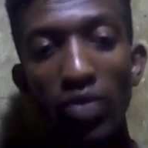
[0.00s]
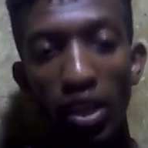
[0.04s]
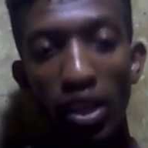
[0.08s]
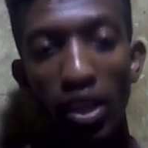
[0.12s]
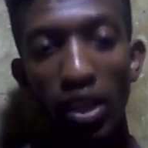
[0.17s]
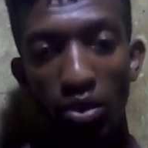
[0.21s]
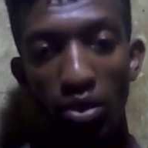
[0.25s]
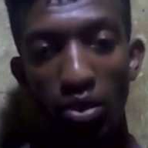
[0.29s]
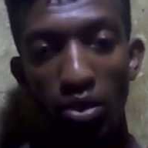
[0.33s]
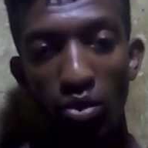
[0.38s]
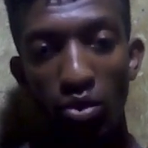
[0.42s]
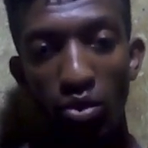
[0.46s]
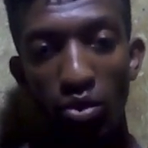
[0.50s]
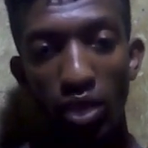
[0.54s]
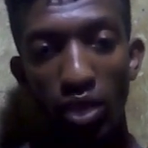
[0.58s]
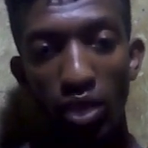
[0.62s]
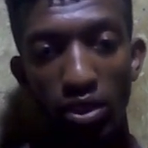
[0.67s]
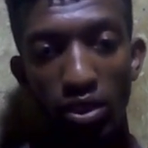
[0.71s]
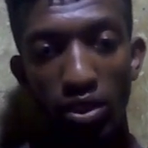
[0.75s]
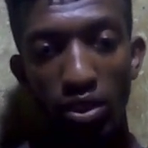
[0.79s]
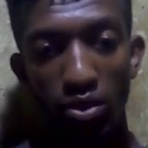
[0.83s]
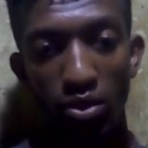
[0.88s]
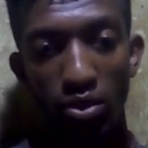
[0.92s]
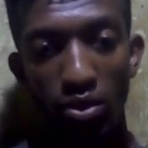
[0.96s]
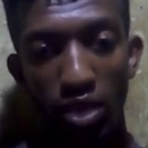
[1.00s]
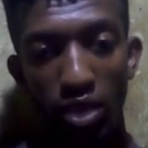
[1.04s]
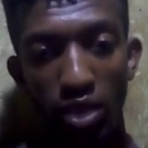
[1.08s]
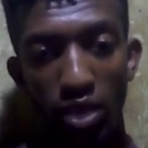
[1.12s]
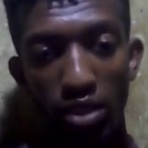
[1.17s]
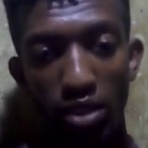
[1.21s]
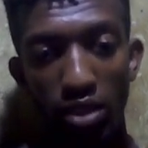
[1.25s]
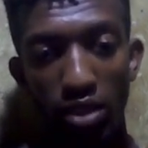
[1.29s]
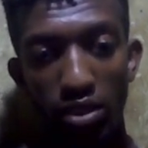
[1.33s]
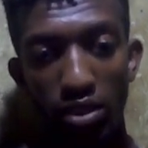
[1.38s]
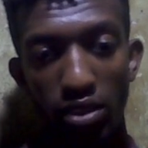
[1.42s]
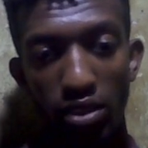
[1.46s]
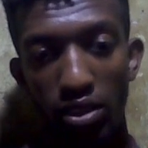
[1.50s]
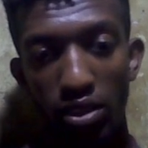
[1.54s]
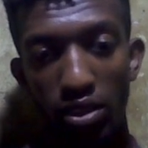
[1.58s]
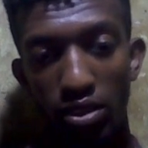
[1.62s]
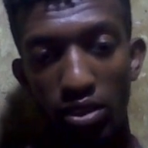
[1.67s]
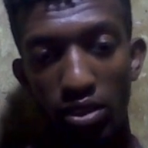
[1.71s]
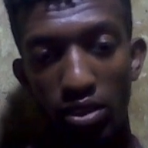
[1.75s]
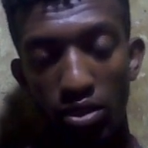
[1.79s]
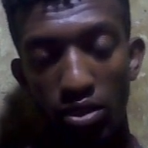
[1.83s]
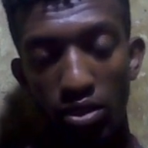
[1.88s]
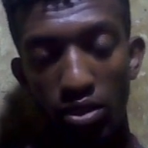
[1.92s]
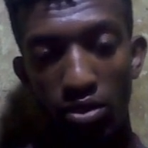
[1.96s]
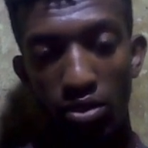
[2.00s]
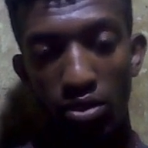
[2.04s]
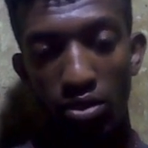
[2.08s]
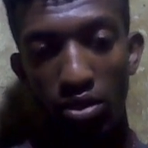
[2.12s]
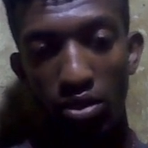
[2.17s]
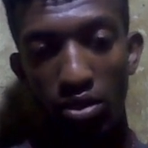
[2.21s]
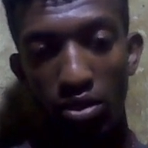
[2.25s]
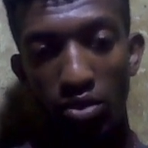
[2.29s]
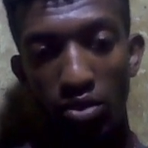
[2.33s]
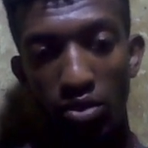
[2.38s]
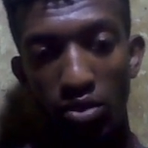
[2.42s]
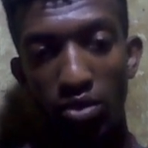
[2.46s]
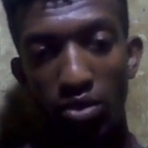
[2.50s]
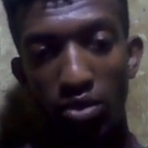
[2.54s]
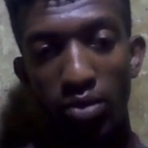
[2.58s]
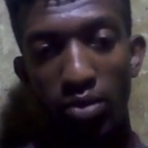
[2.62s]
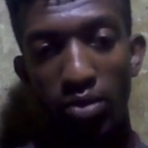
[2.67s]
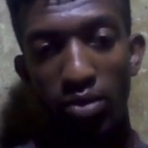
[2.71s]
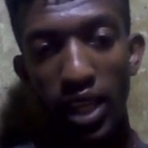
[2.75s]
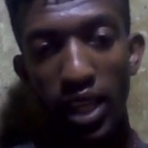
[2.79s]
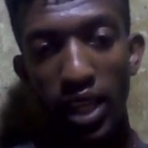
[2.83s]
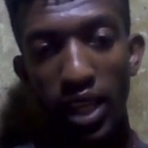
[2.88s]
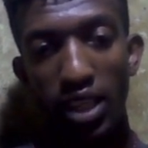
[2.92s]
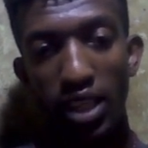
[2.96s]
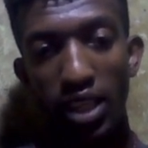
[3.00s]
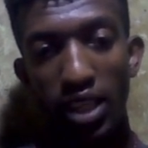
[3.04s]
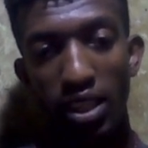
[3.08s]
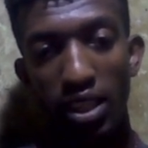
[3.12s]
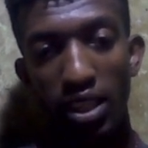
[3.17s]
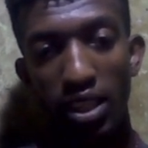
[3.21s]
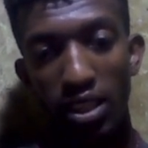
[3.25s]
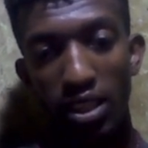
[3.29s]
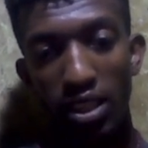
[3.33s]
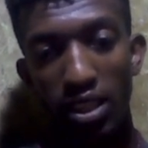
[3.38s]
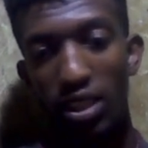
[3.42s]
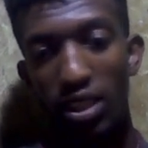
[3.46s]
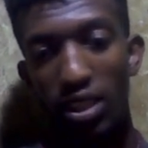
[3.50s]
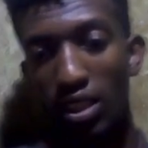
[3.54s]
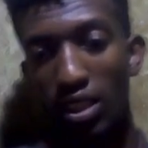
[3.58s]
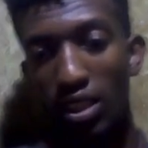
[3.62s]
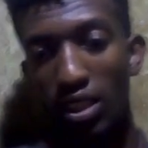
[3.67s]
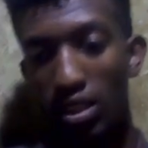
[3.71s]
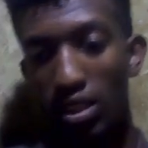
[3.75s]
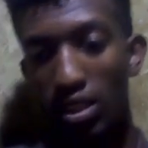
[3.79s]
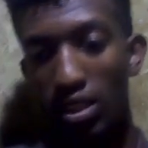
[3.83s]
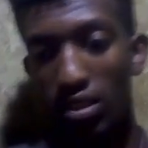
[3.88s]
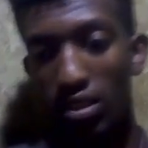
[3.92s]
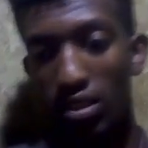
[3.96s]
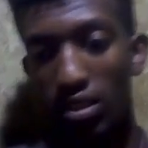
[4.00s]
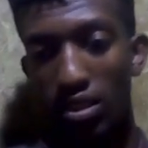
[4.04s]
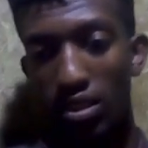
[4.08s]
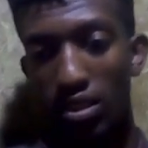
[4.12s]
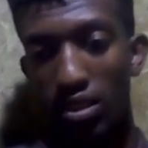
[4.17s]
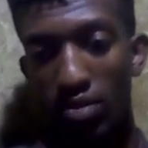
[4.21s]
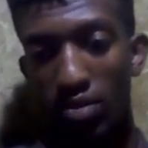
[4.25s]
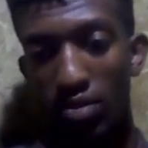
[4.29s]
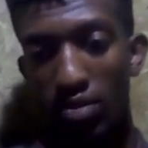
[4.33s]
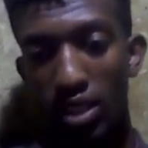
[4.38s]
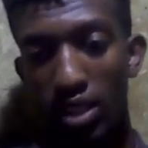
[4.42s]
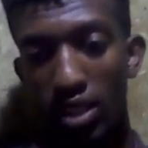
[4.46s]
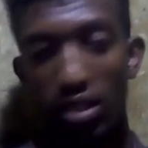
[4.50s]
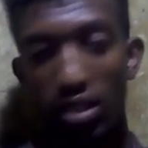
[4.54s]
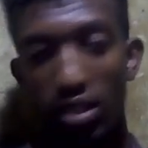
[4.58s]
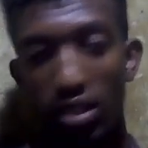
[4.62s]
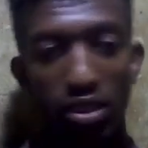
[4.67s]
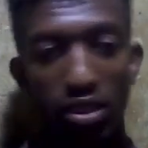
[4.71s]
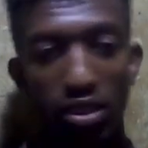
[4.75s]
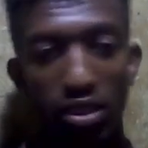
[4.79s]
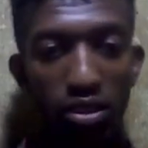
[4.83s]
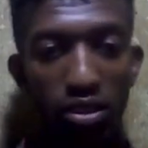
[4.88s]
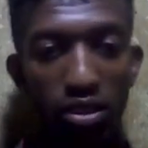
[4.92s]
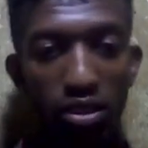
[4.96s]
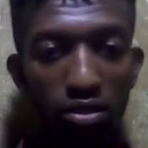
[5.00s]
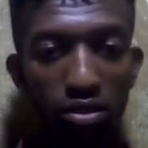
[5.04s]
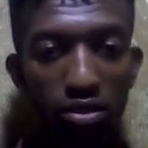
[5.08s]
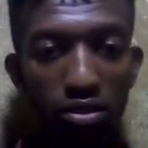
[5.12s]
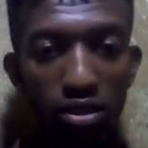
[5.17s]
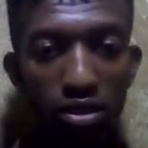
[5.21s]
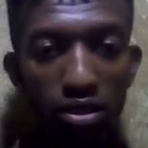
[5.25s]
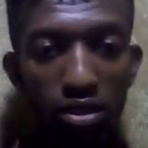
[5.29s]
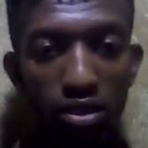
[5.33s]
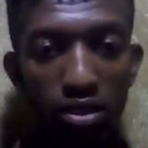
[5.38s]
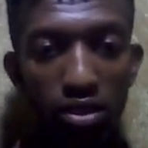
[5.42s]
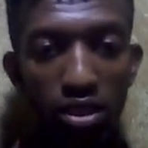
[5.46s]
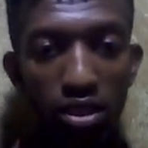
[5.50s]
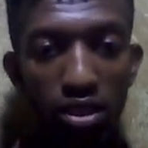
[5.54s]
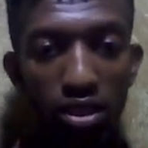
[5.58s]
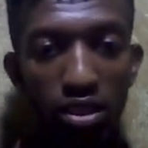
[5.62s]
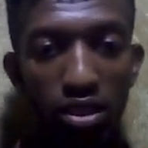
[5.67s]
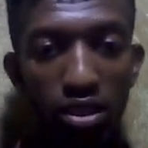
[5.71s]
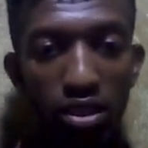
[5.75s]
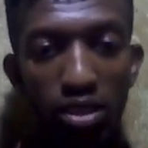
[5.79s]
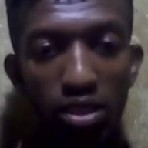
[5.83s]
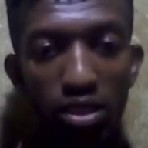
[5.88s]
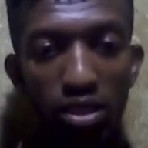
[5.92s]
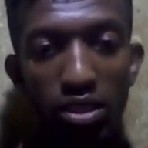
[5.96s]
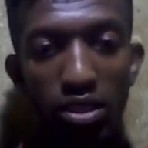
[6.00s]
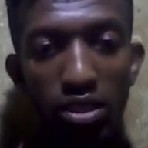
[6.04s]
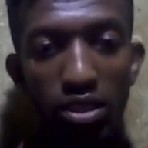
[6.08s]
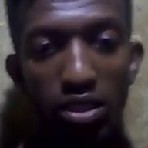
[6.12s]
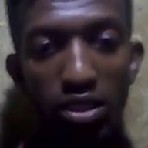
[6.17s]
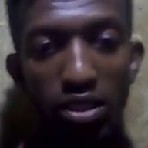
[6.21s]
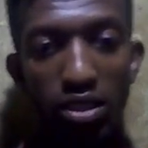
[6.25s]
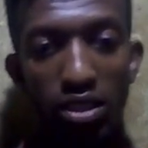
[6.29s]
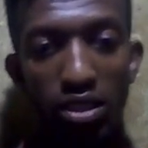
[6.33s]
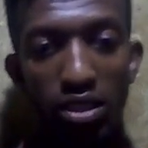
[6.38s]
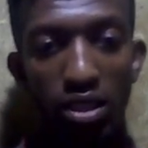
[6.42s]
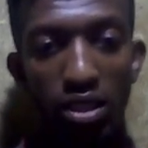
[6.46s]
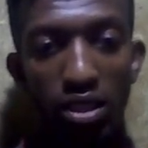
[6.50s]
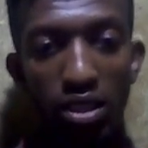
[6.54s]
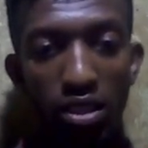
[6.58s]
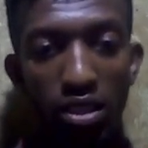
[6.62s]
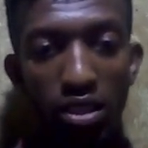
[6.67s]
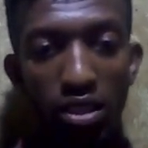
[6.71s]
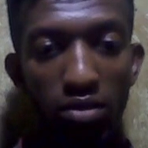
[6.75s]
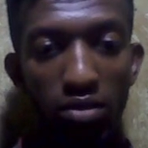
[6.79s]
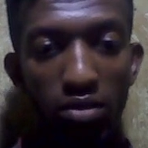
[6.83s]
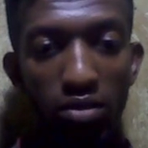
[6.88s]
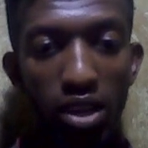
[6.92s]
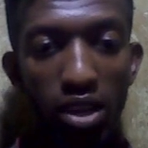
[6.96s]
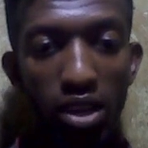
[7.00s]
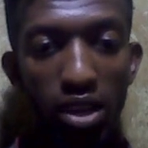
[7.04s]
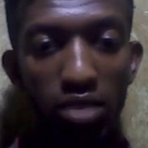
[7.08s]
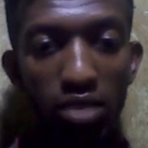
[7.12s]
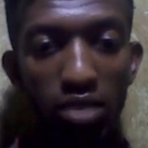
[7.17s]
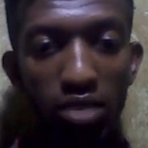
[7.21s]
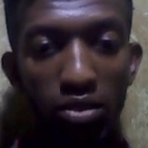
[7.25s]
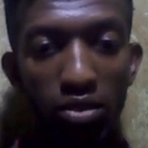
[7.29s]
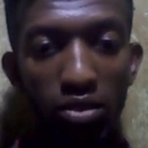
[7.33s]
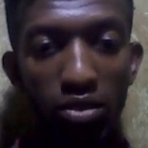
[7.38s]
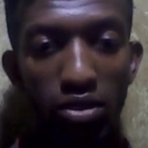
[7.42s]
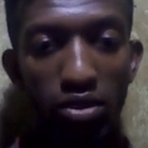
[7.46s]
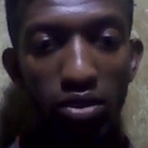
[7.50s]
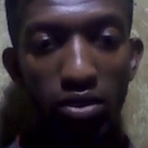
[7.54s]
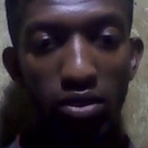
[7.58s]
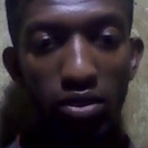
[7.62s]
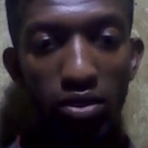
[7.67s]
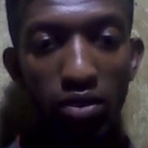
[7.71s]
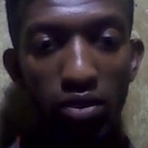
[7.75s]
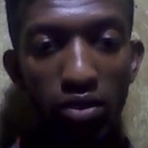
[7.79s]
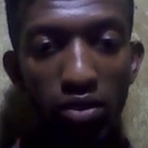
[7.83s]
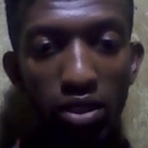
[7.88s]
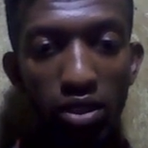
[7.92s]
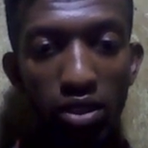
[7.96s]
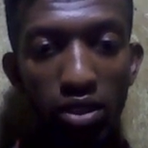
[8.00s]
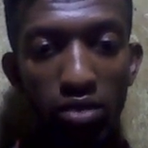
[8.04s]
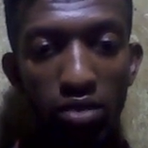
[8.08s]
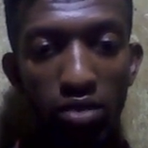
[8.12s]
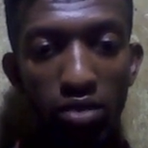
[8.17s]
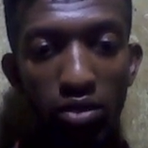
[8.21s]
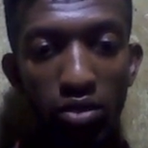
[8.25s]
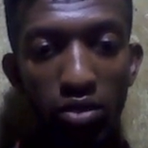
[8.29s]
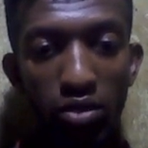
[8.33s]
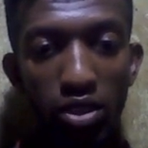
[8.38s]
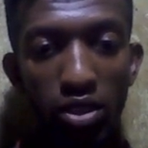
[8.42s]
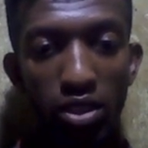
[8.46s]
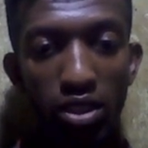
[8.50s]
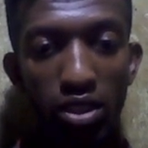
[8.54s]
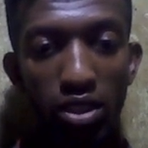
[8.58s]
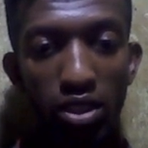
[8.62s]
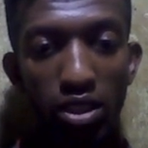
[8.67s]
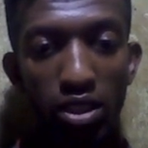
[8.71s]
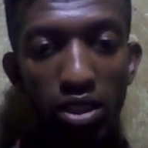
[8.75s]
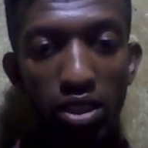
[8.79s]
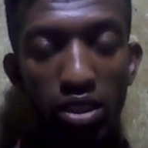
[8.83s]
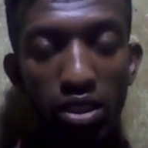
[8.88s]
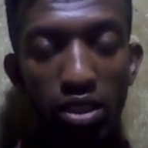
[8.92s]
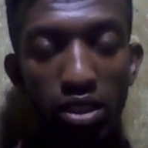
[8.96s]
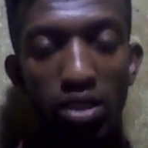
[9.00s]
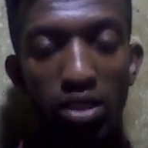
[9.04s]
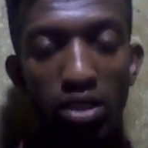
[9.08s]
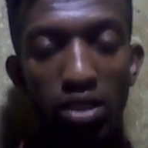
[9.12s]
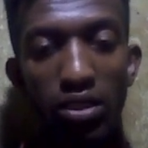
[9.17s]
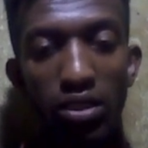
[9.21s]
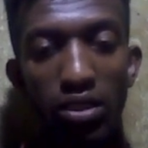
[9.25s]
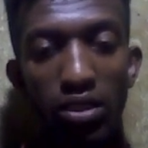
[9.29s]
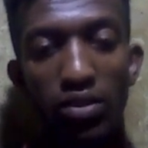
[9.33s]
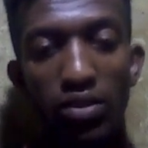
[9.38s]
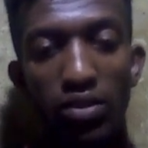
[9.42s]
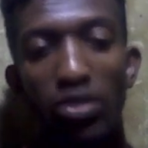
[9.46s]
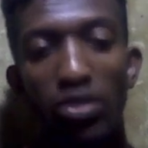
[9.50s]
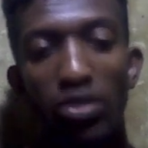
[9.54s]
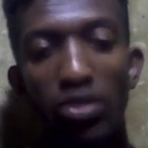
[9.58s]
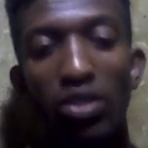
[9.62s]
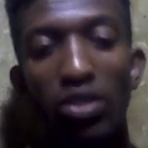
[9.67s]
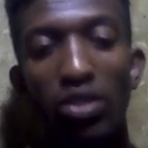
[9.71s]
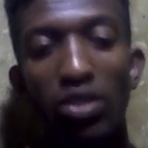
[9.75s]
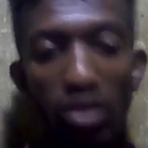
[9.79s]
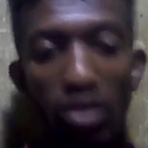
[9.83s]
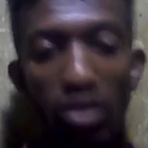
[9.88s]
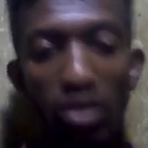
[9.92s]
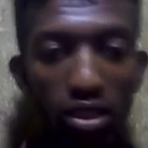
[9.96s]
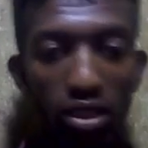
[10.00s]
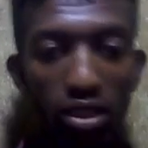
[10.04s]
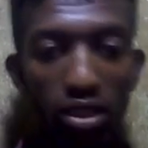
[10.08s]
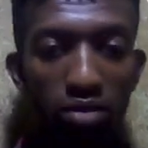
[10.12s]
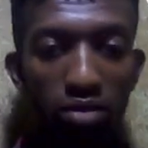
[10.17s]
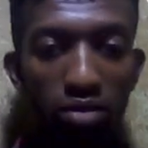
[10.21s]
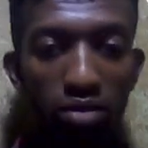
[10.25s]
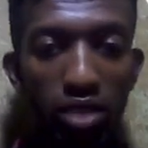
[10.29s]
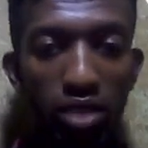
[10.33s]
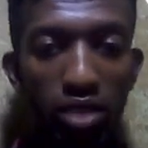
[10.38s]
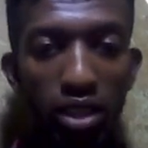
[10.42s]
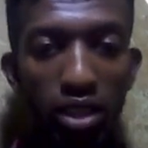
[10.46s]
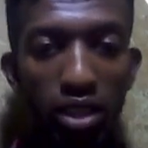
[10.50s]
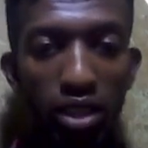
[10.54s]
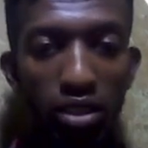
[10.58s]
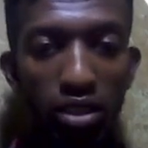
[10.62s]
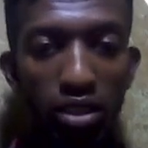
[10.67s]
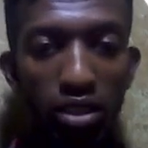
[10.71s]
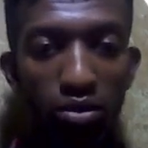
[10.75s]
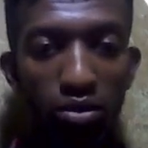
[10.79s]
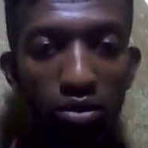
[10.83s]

A good one. This one is also a good buy. You can buy this thing using the black box's first model. That is real breakout.